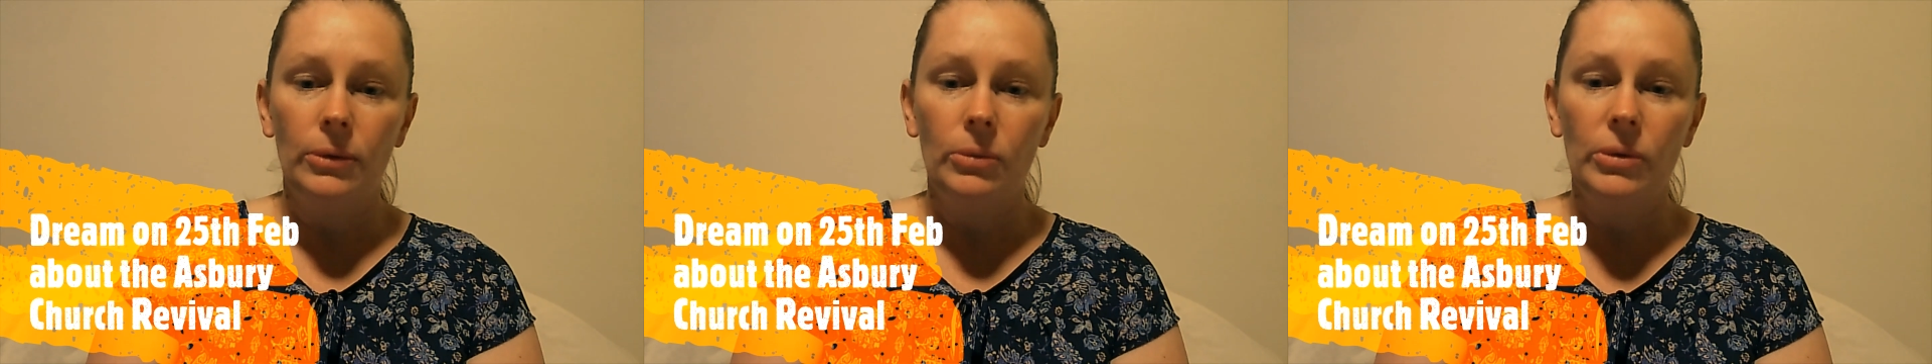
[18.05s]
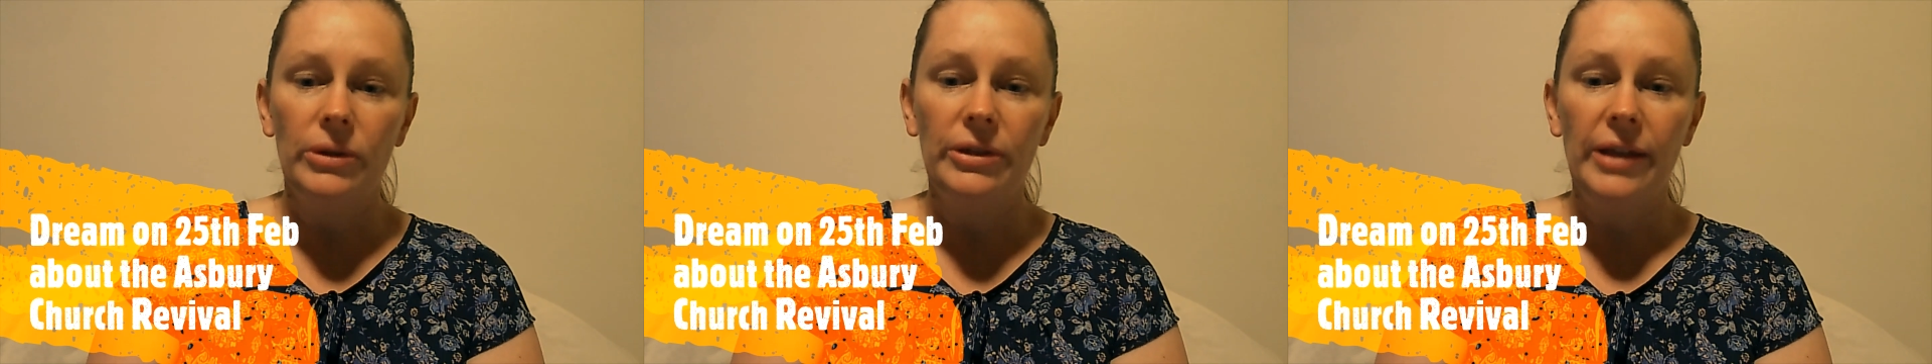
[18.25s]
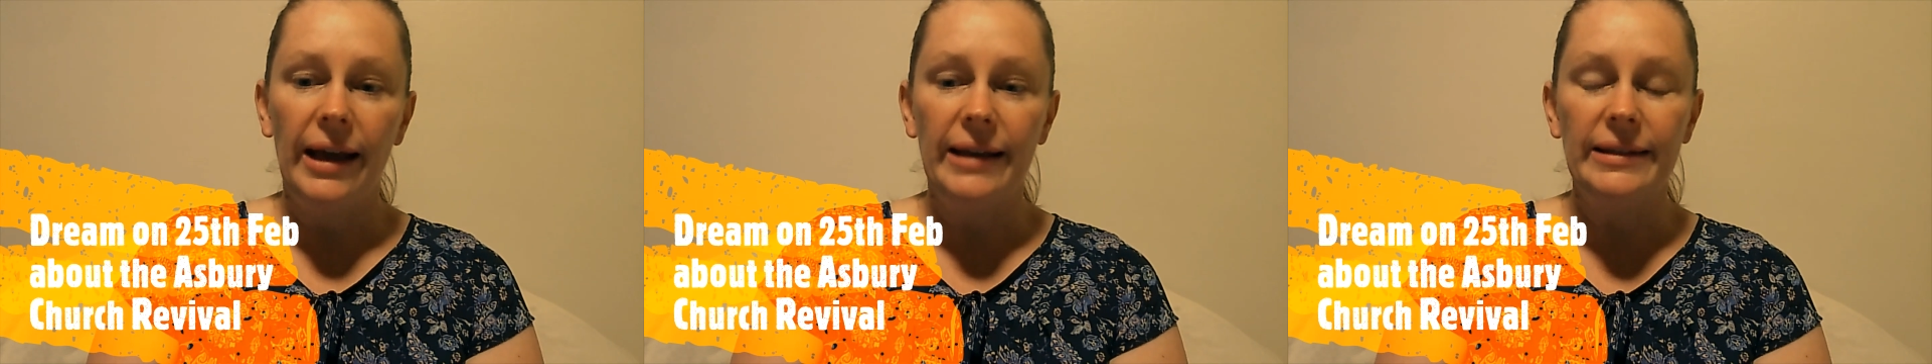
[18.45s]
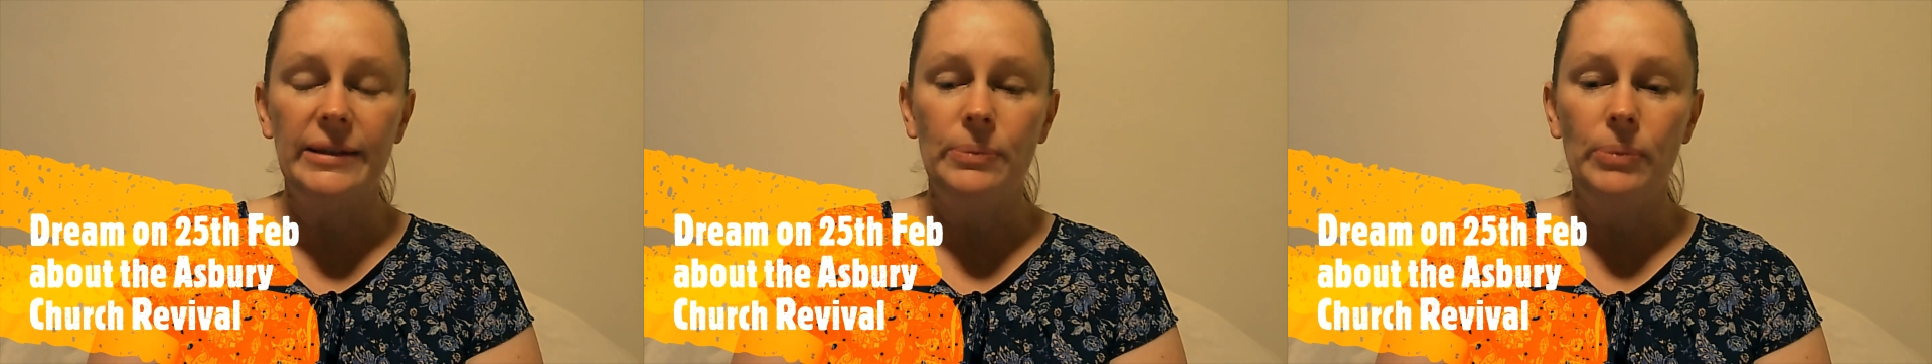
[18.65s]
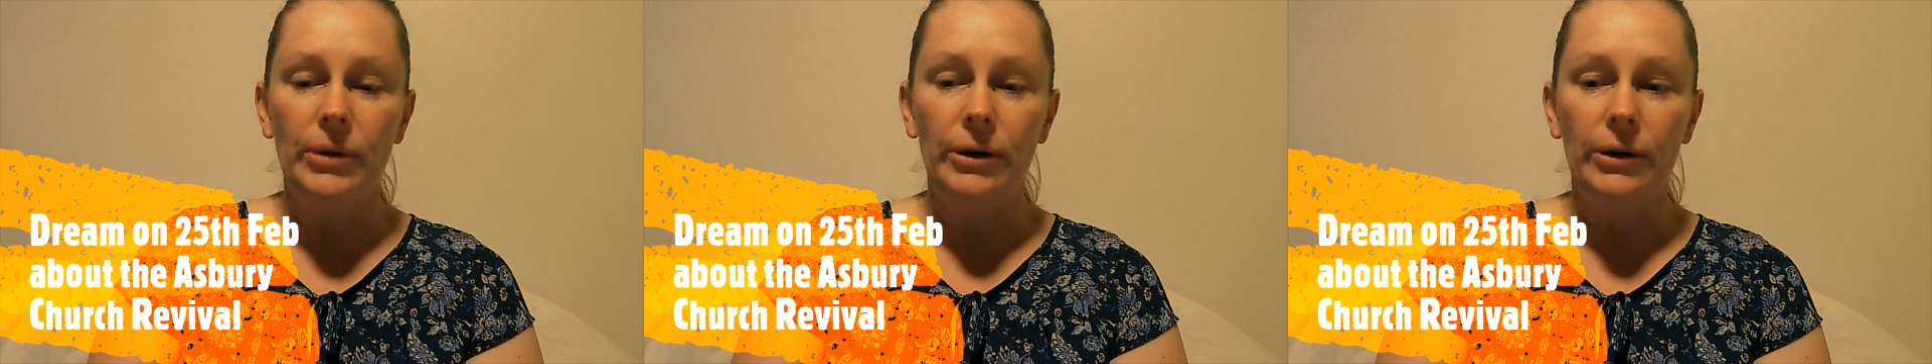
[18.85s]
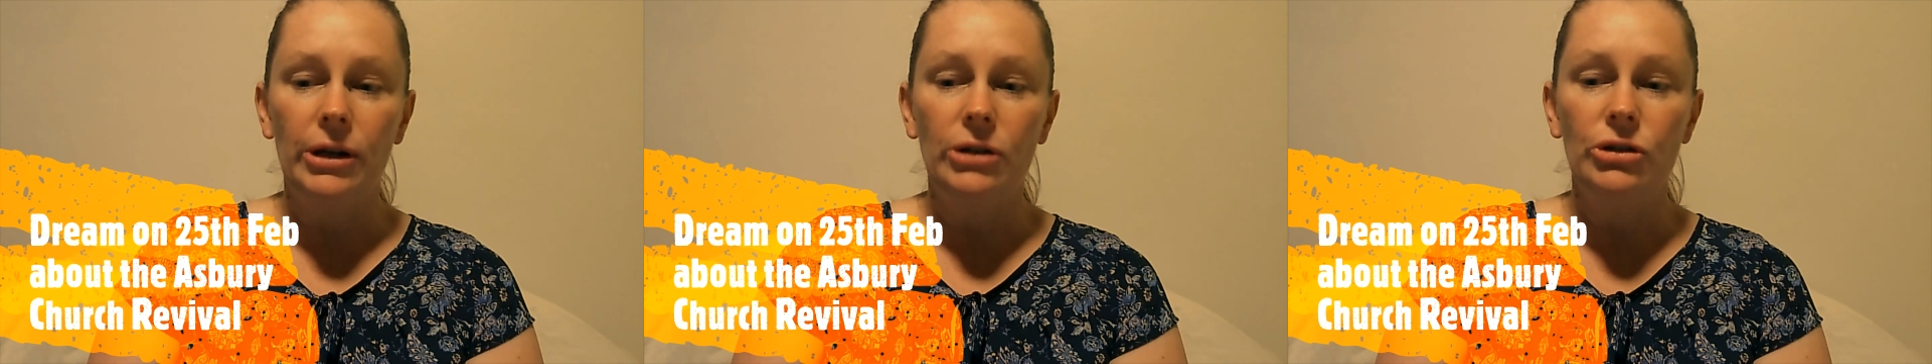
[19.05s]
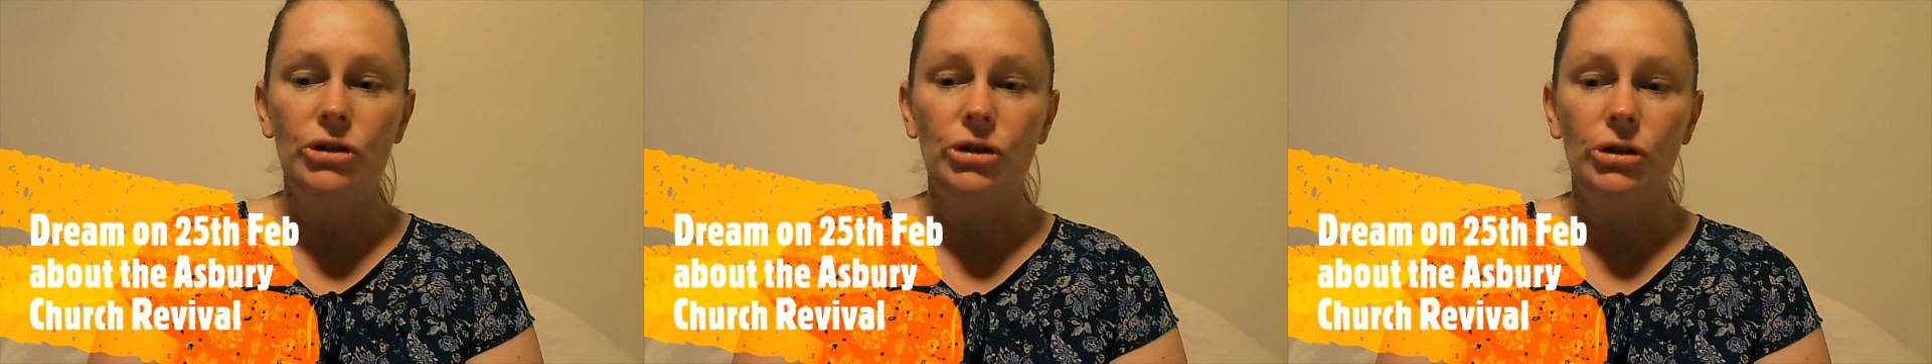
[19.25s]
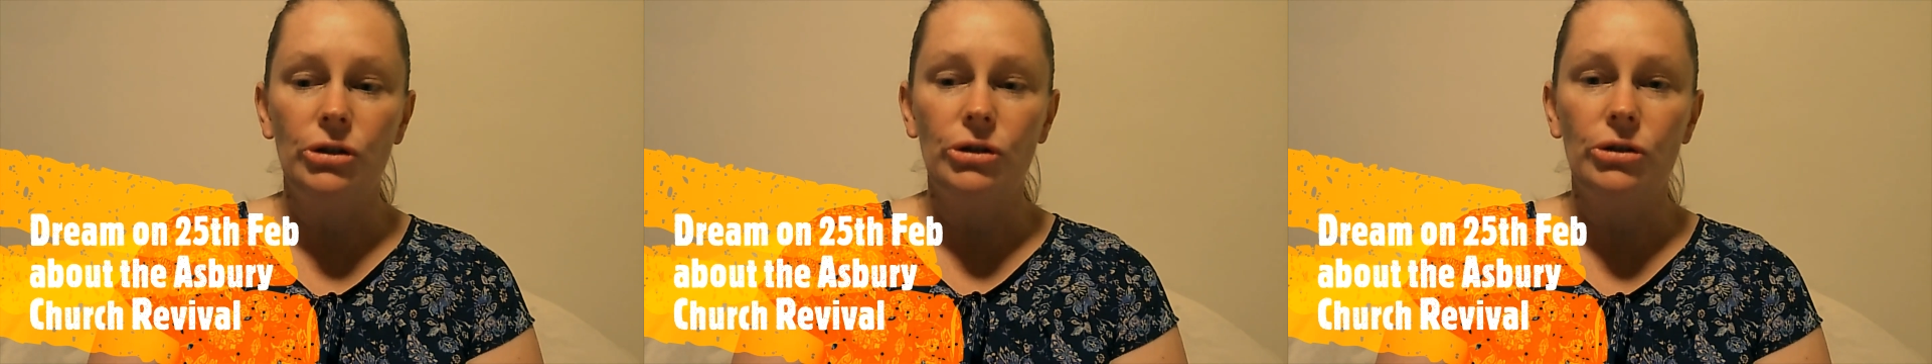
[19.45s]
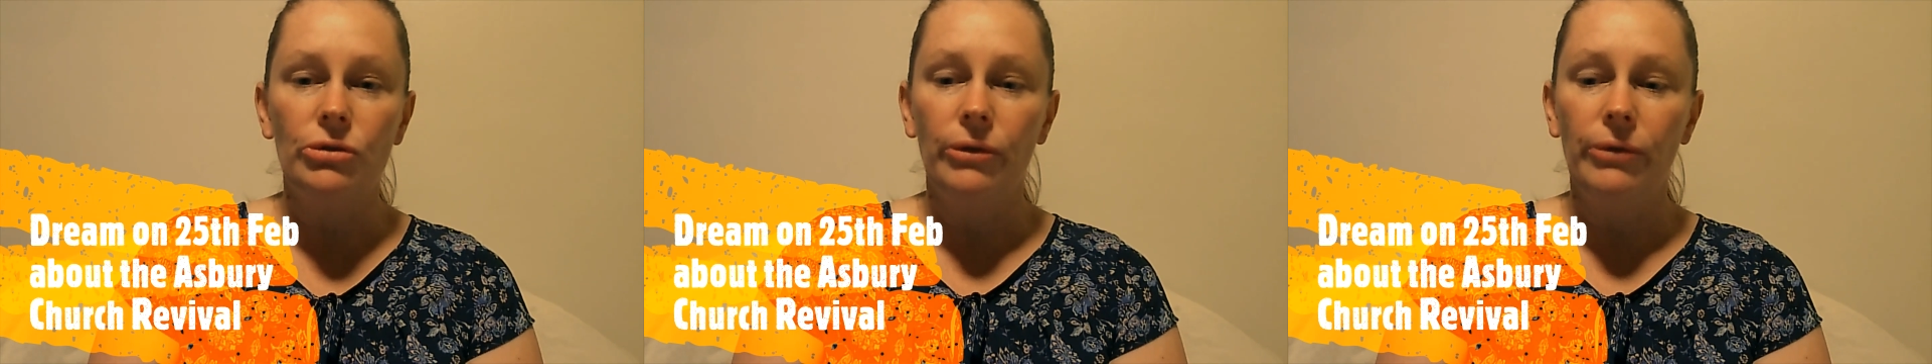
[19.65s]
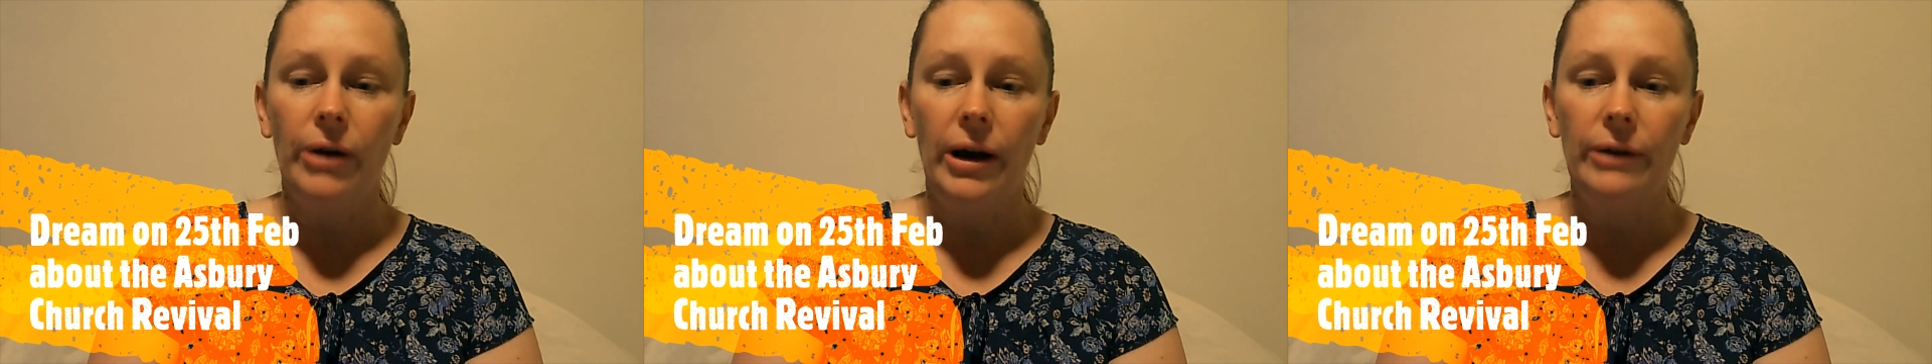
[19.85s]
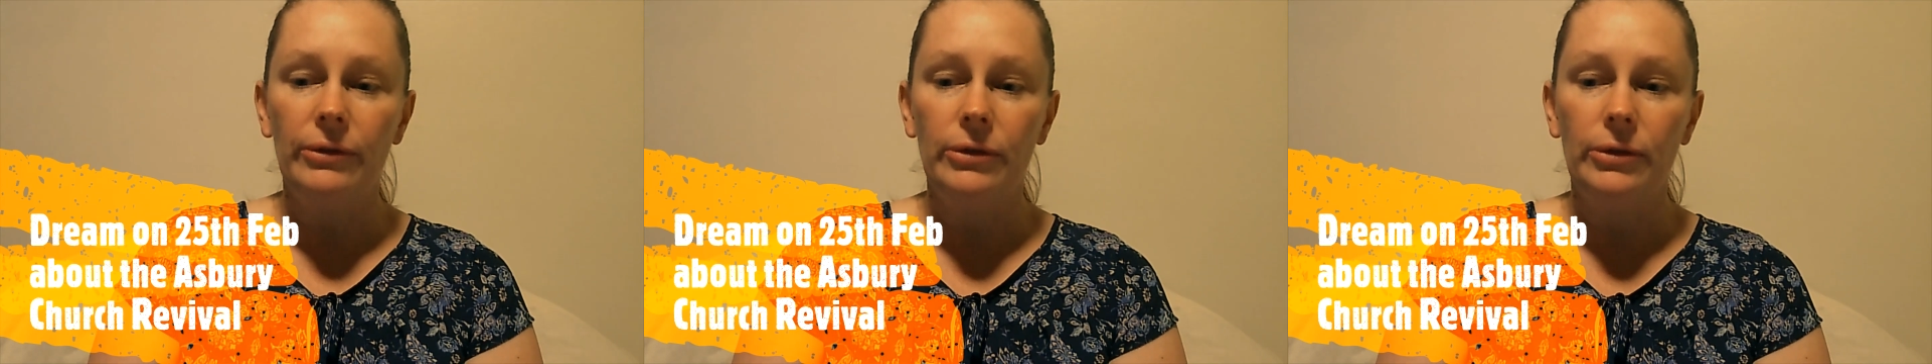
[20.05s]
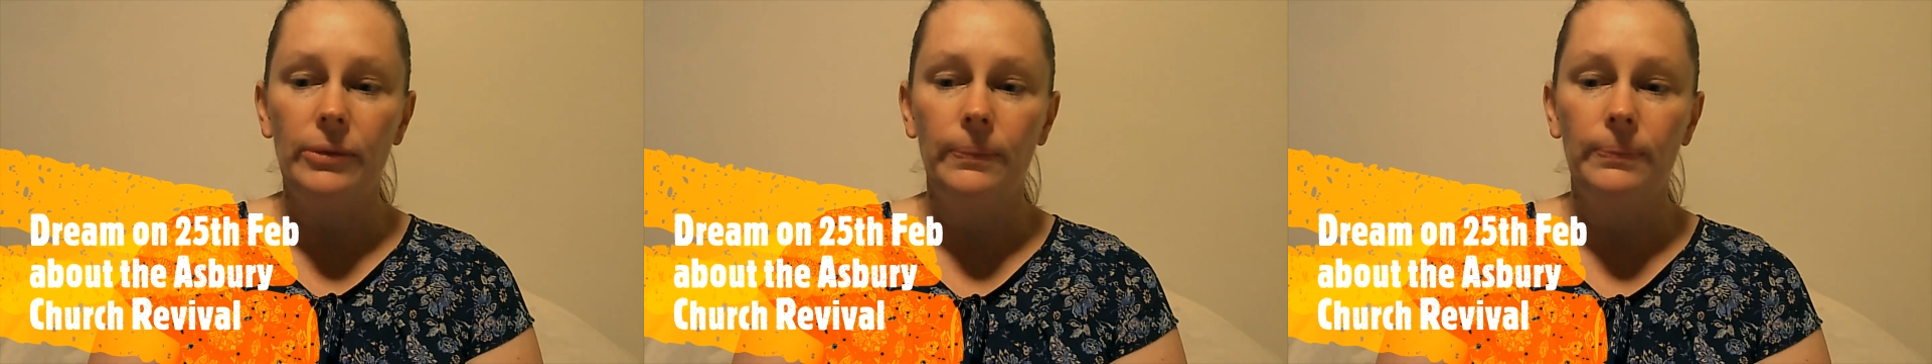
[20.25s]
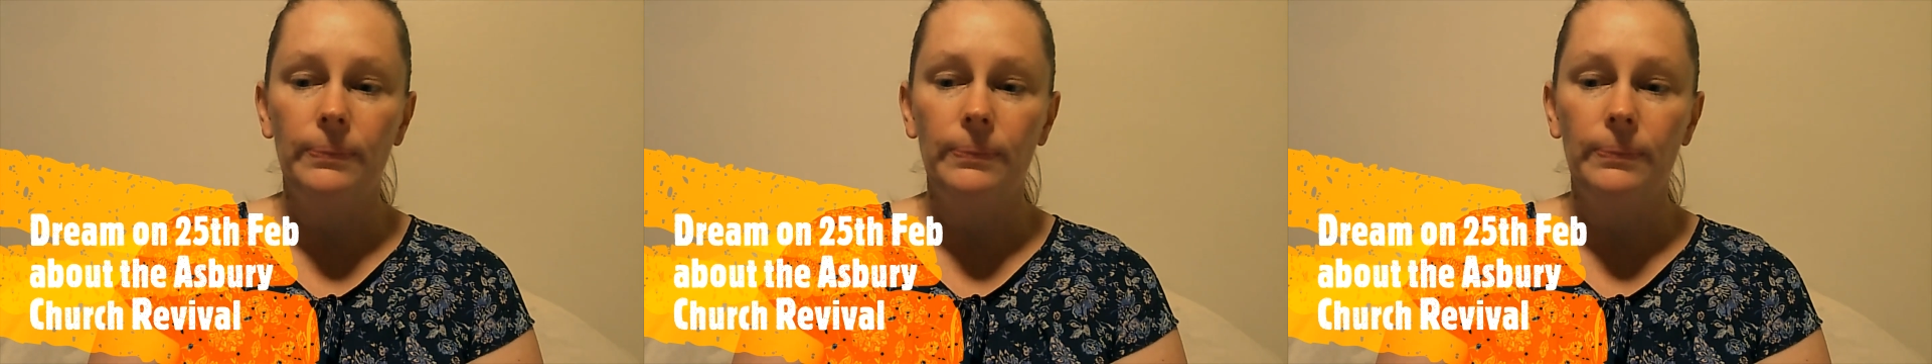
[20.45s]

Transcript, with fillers: with the Asbury Church Revival.